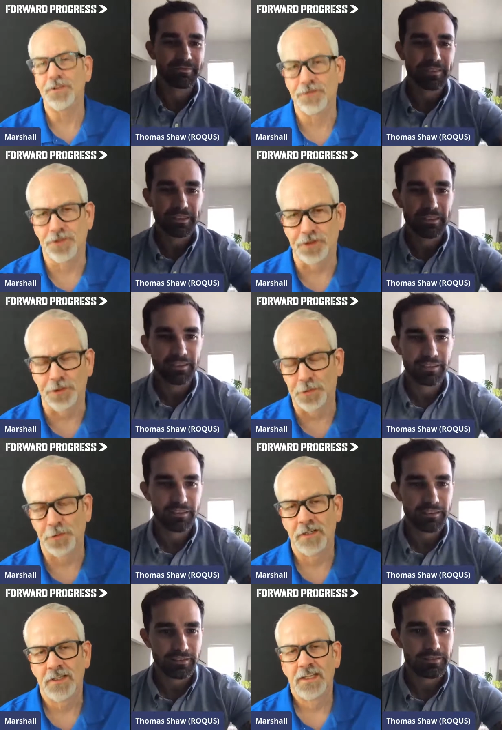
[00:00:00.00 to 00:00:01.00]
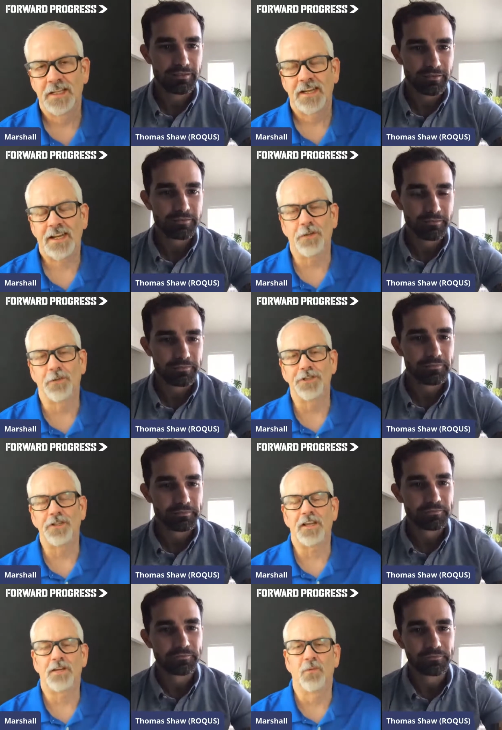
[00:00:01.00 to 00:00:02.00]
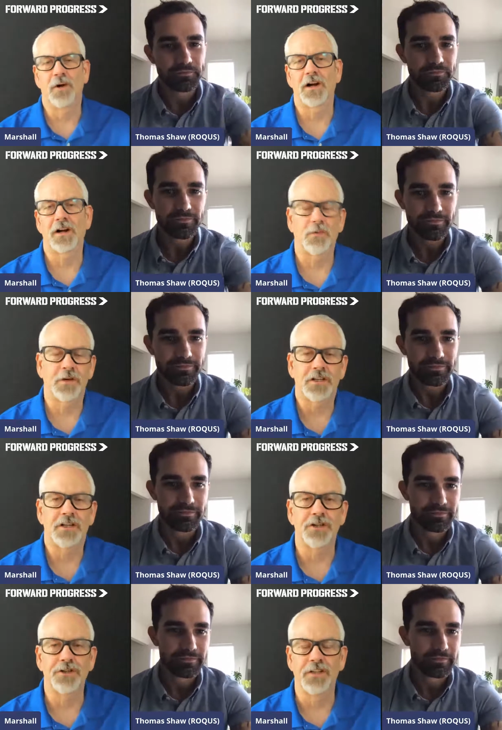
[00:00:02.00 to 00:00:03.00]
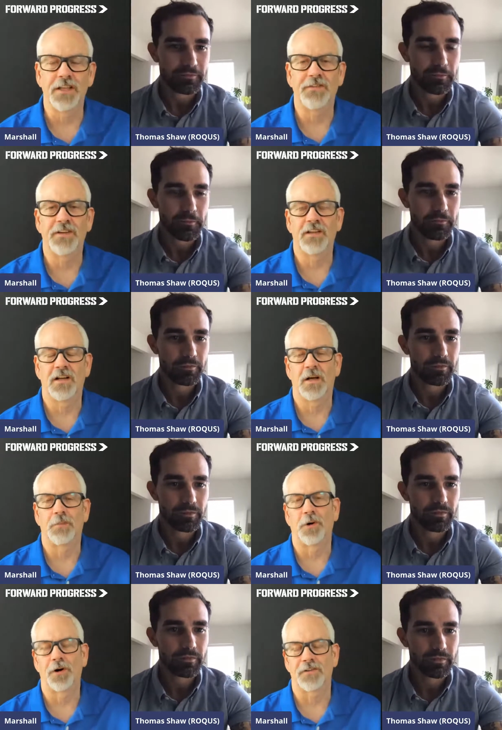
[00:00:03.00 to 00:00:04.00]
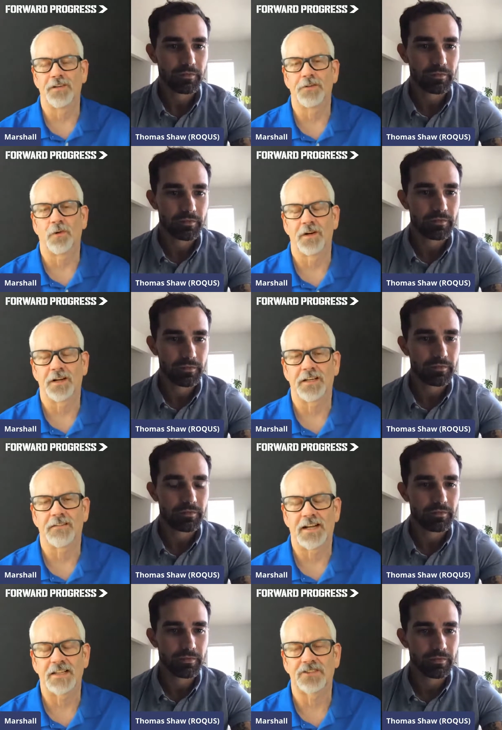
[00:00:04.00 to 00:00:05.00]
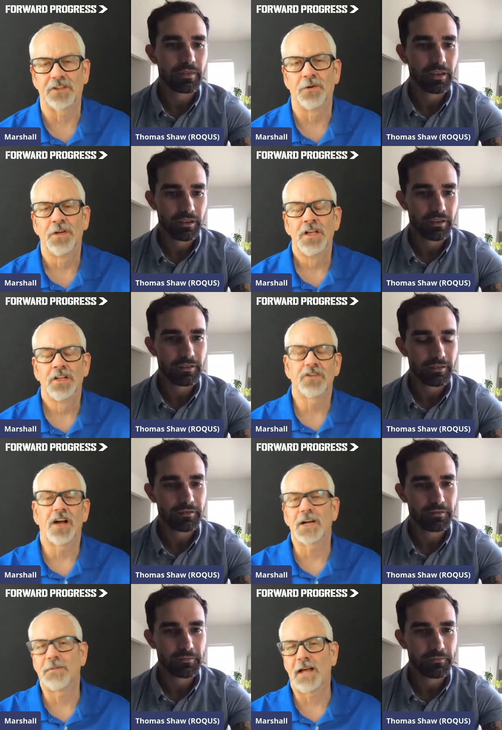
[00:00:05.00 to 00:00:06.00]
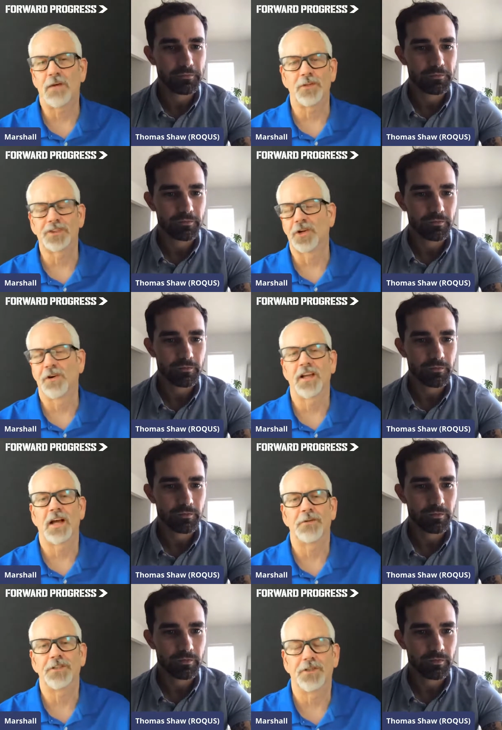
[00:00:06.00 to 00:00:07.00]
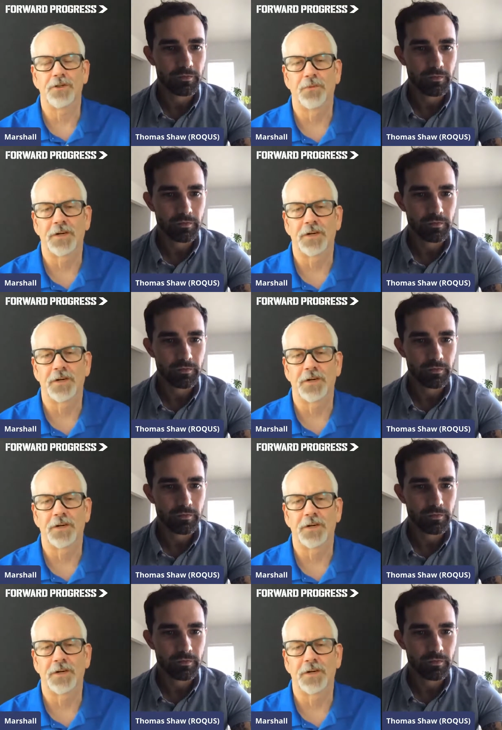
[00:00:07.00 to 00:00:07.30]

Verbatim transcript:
Speaker 1: do? and what and where we, you know you live in uh, Portland, Oregon, right? So talk about what's going on with you and where you